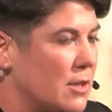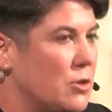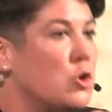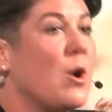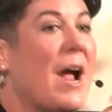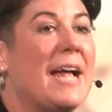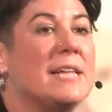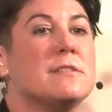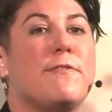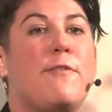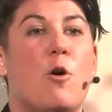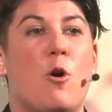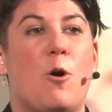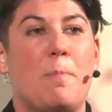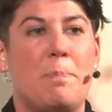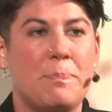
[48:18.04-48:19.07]

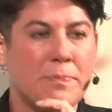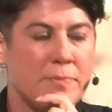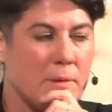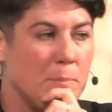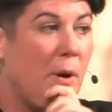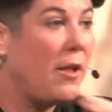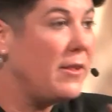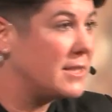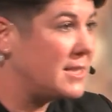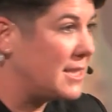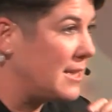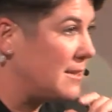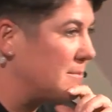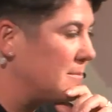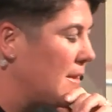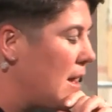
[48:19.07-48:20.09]
transform policy.